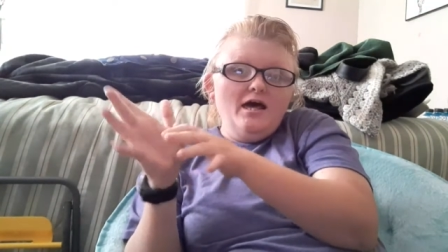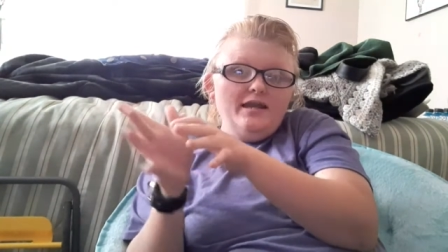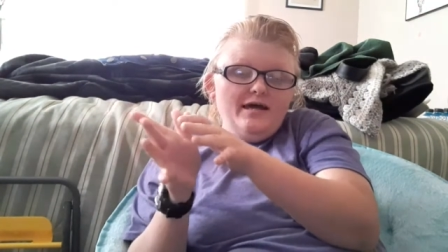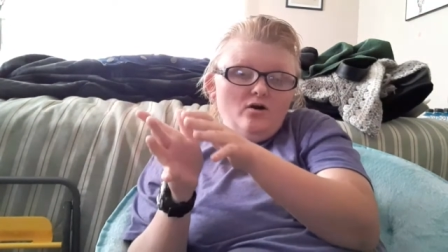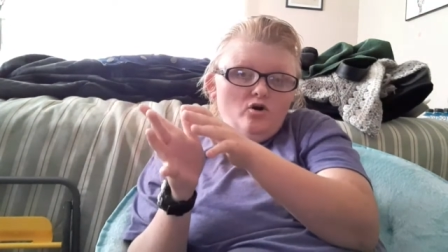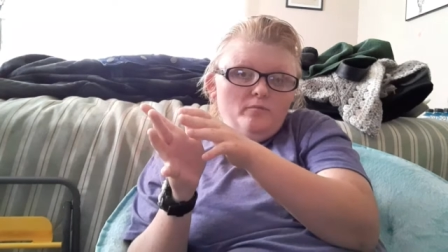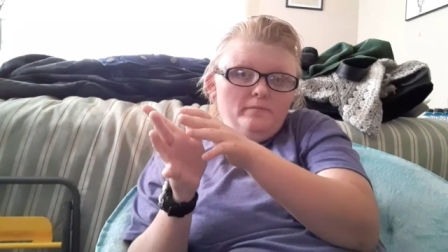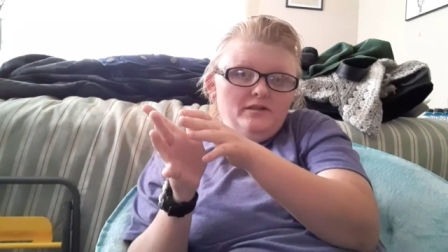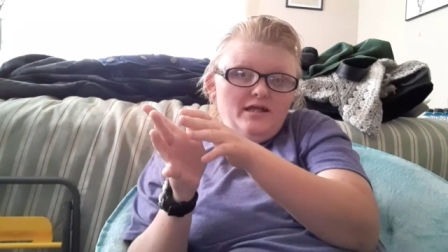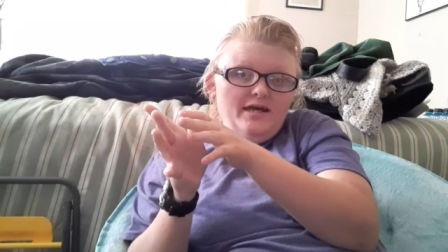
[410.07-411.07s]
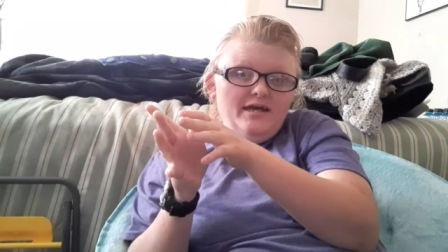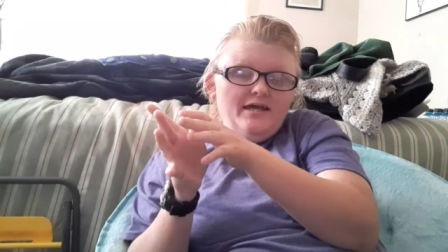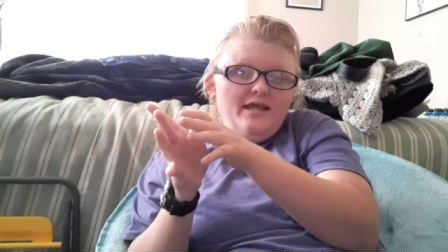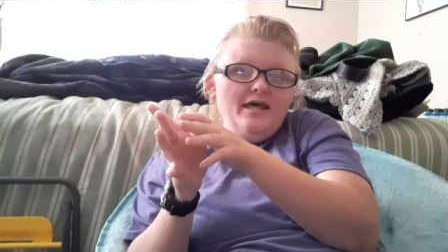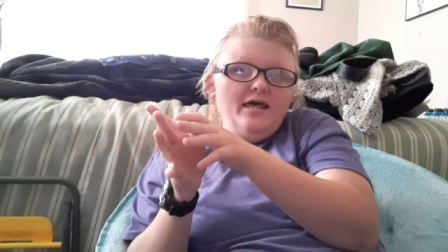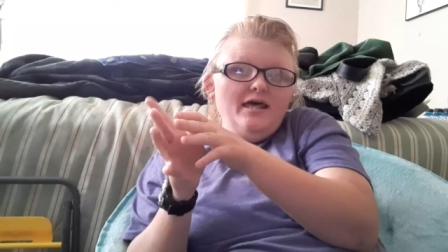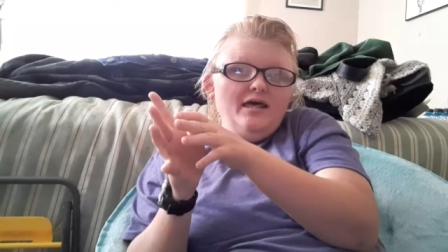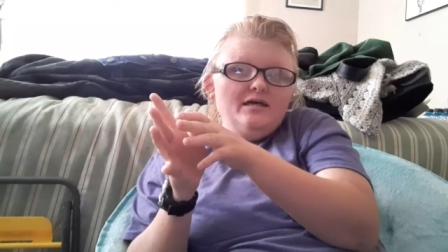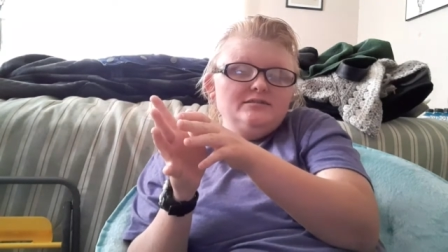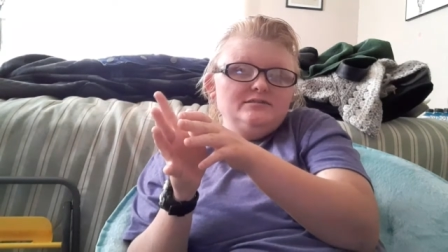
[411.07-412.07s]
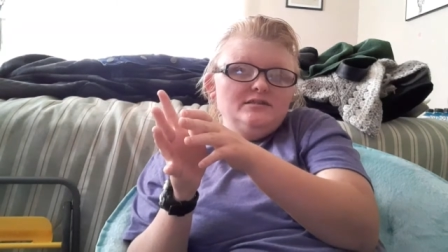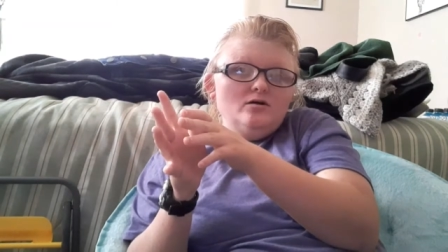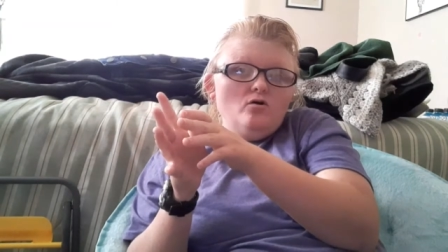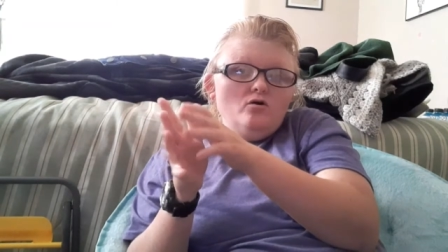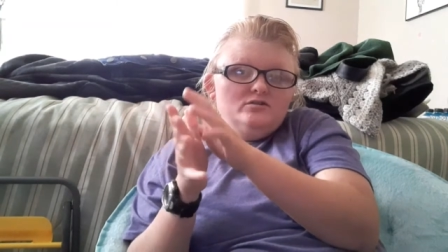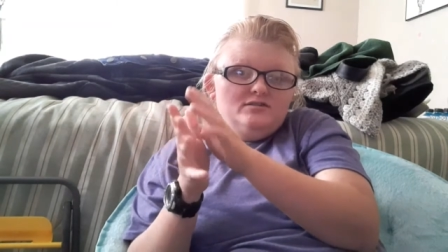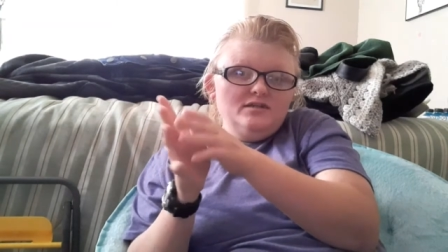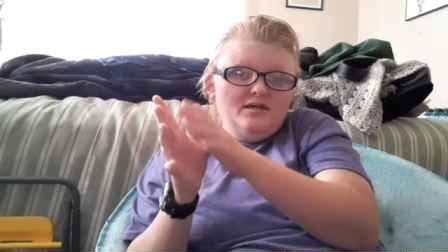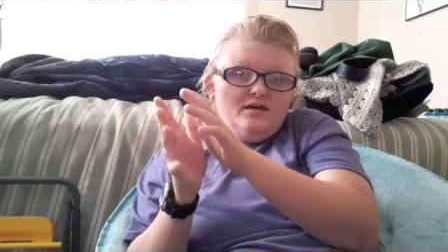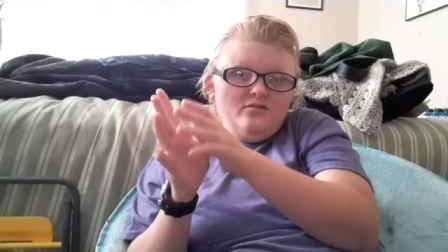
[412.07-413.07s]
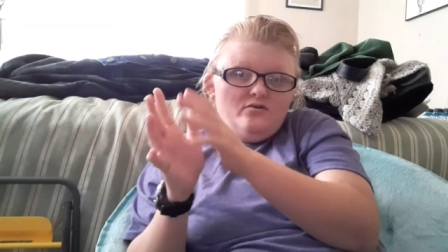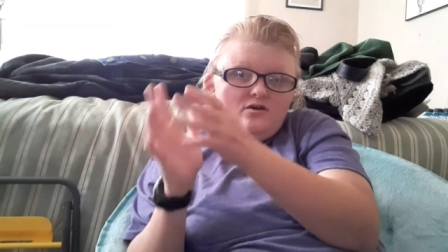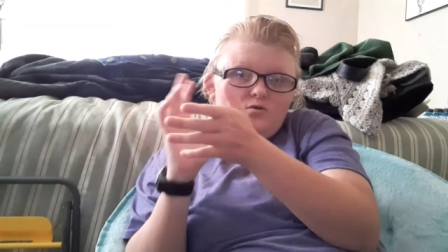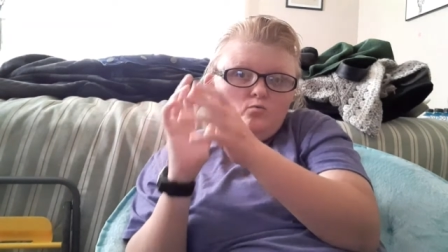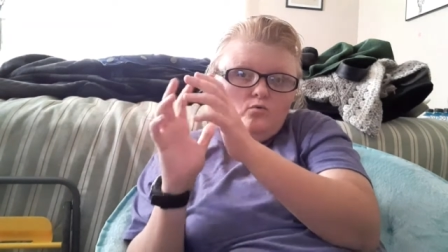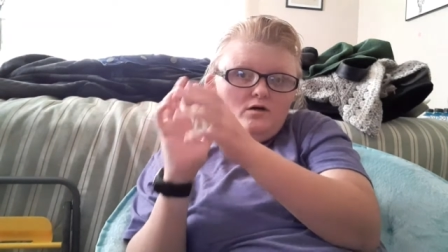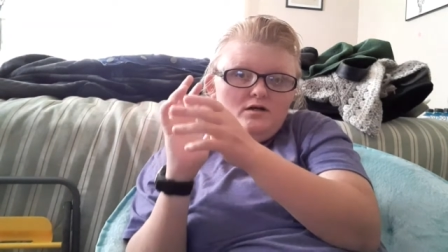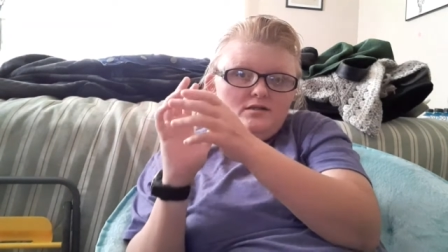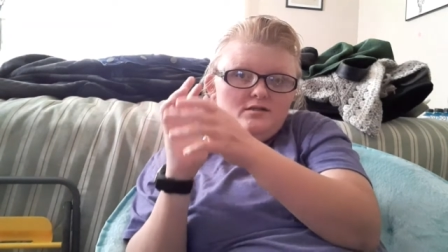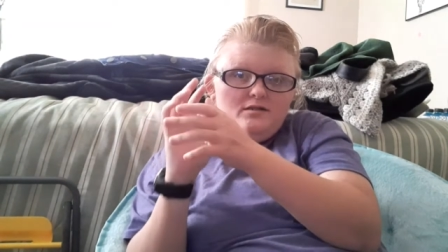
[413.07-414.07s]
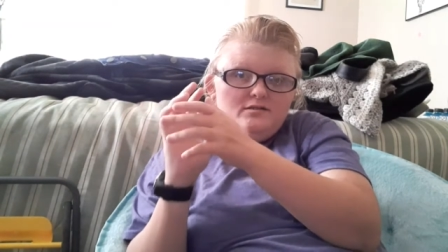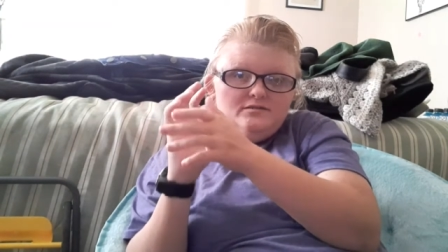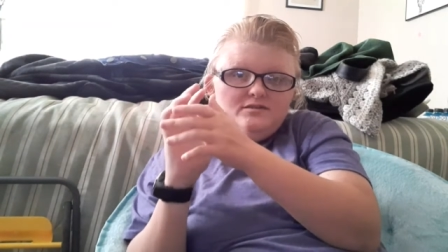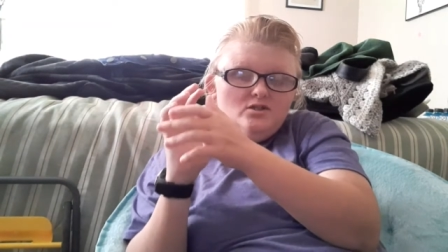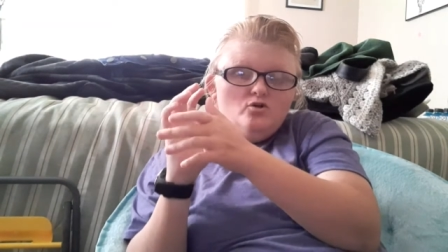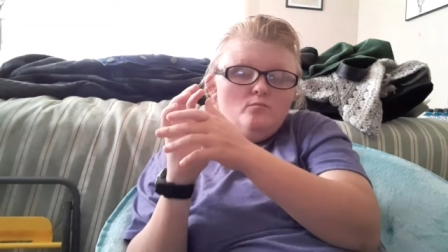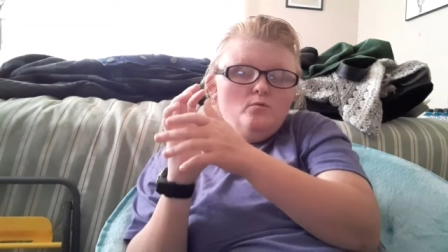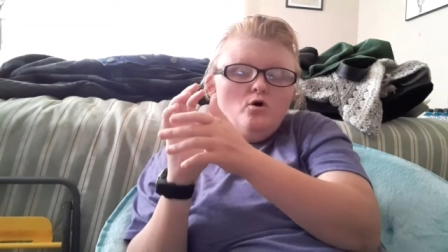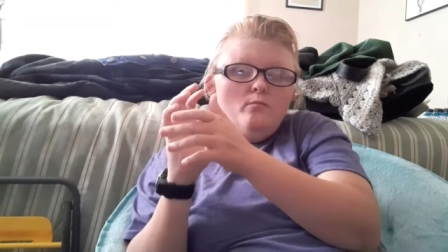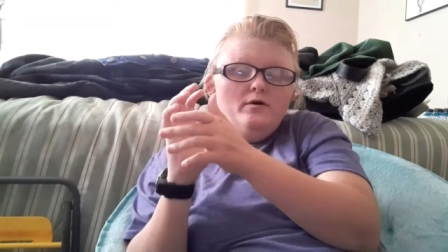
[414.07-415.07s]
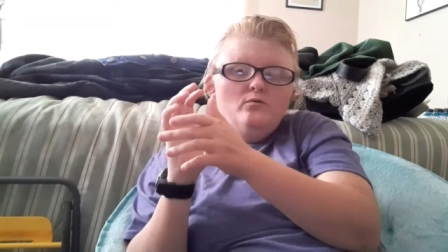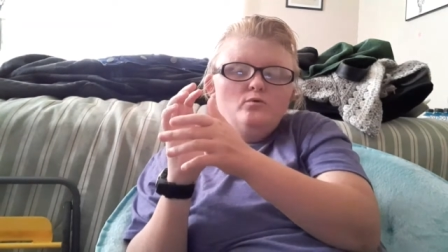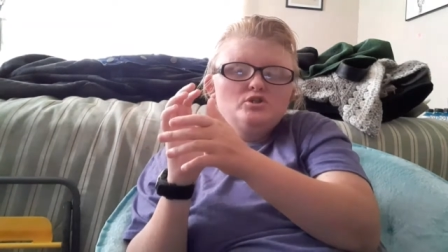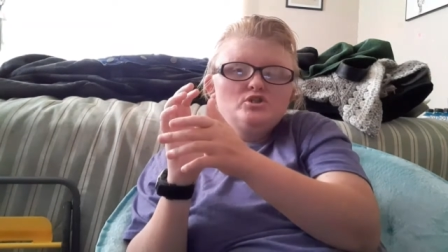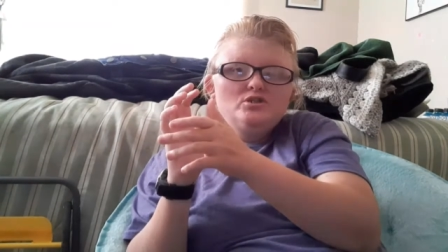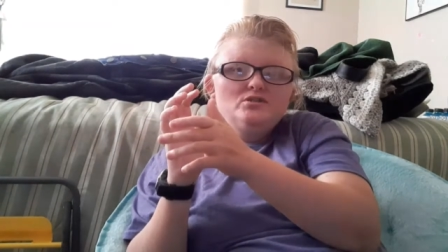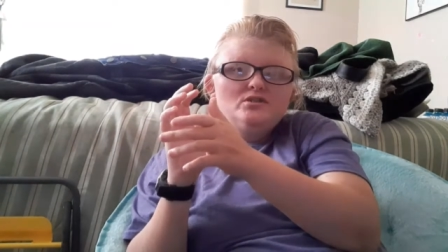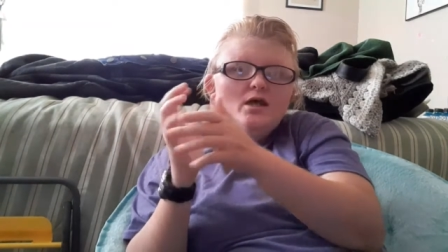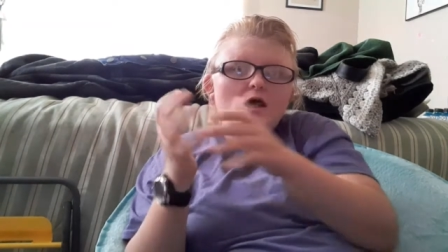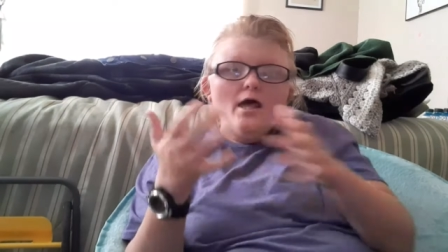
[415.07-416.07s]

And now her plan is all together in one single moment where she's